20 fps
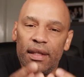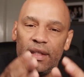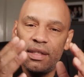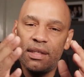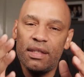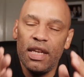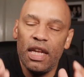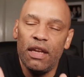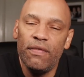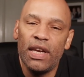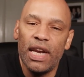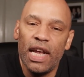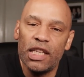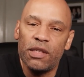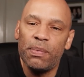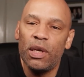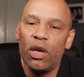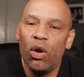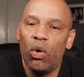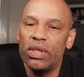Stephen
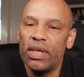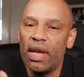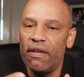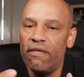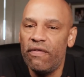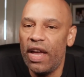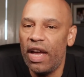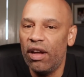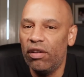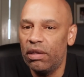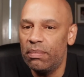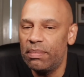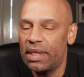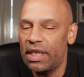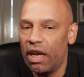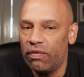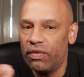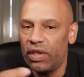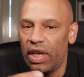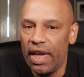Espinoza availed
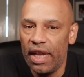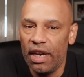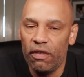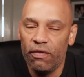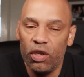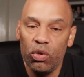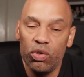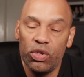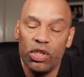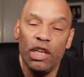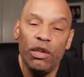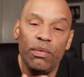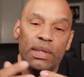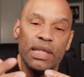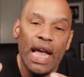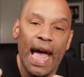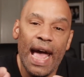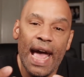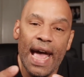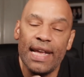himself to interviews, and he
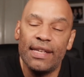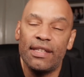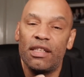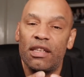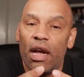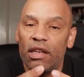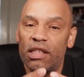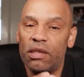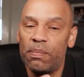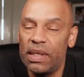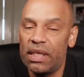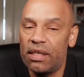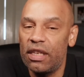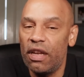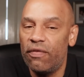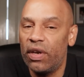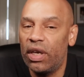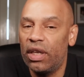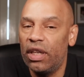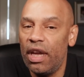was asked
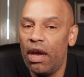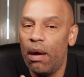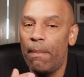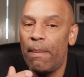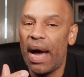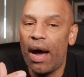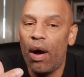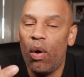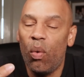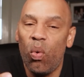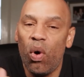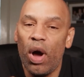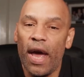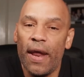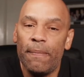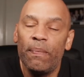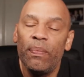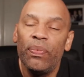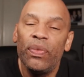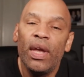specifically about
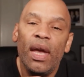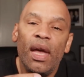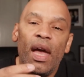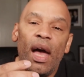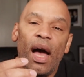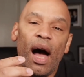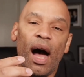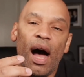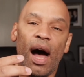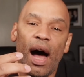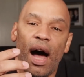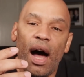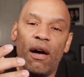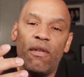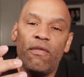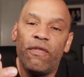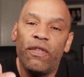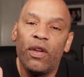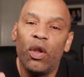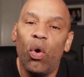what uh,
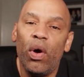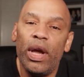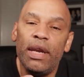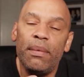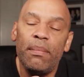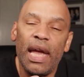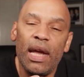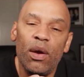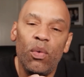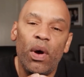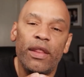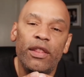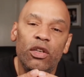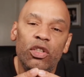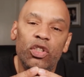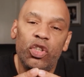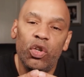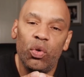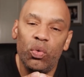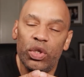Floyd Mayweather
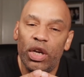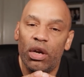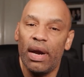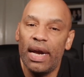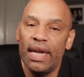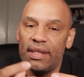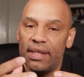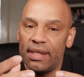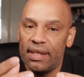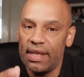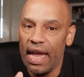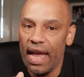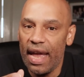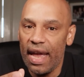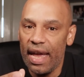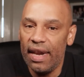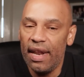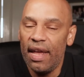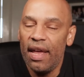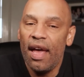Junior had
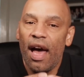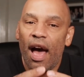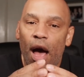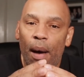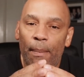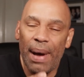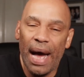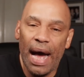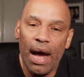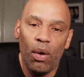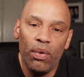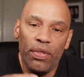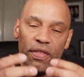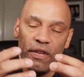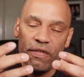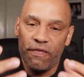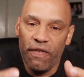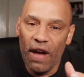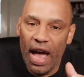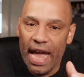said about the
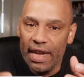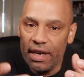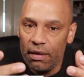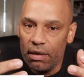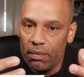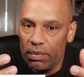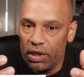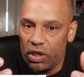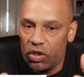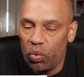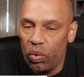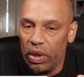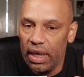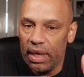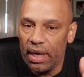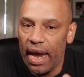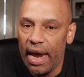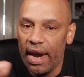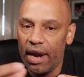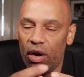fight
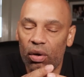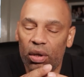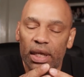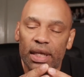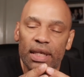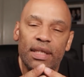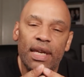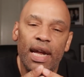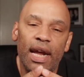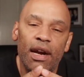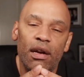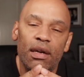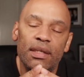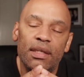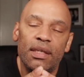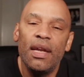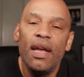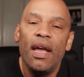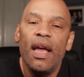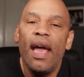between Errol and
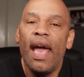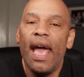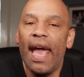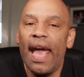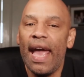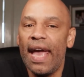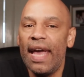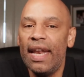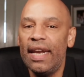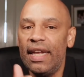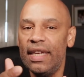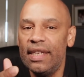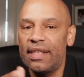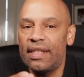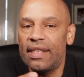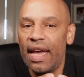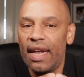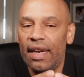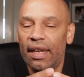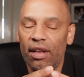Terence. And he
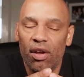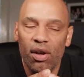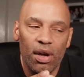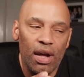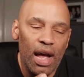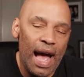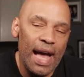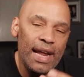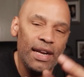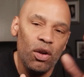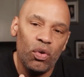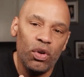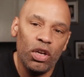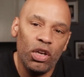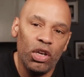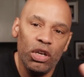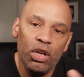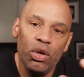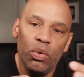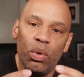said, look, I don't
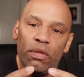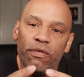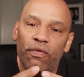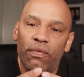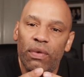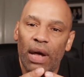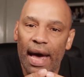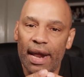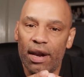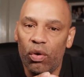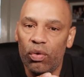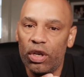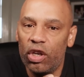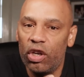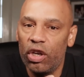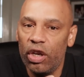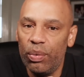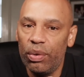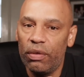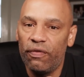agree with I don't
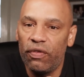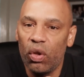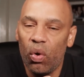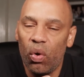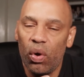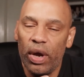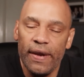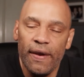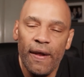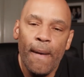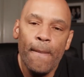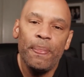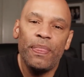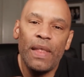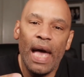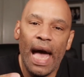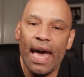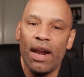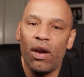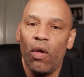agree with Floyd.
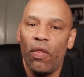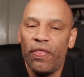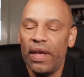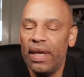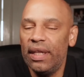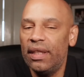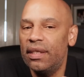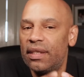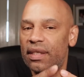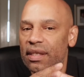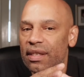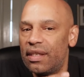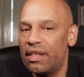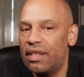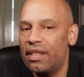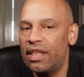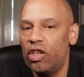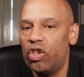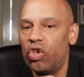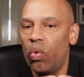I don't think this is a
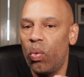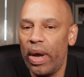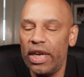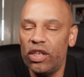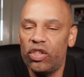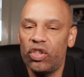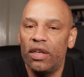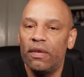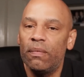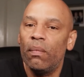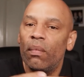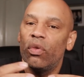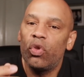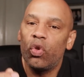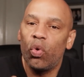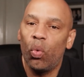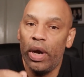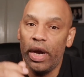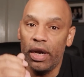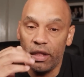situation
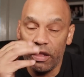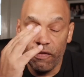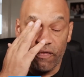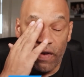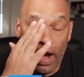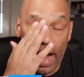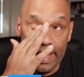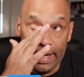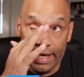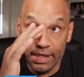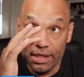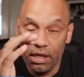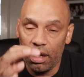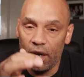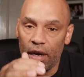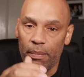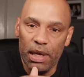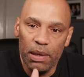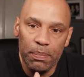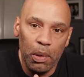where the fight is
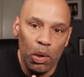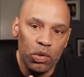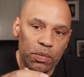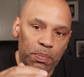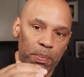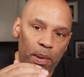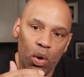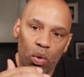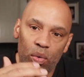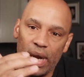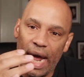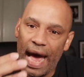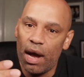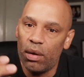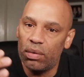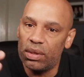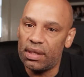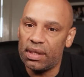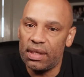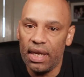going to be postponed
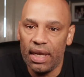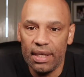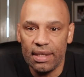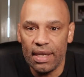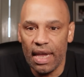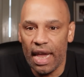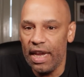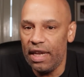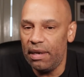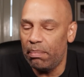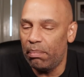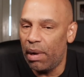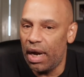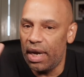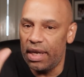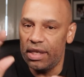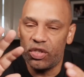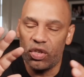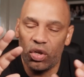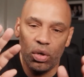out six, eight
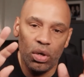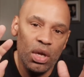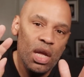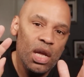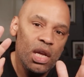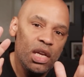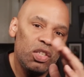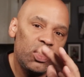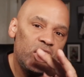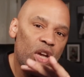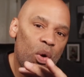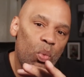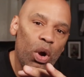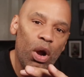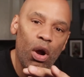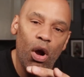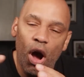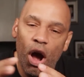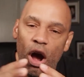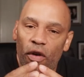months or
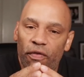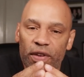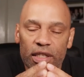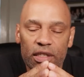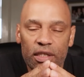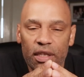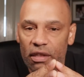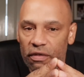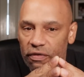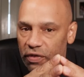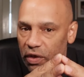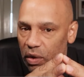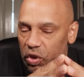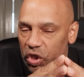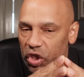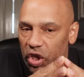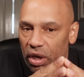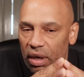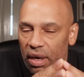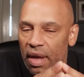somewhere off into the
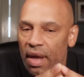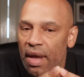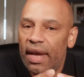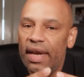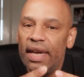future.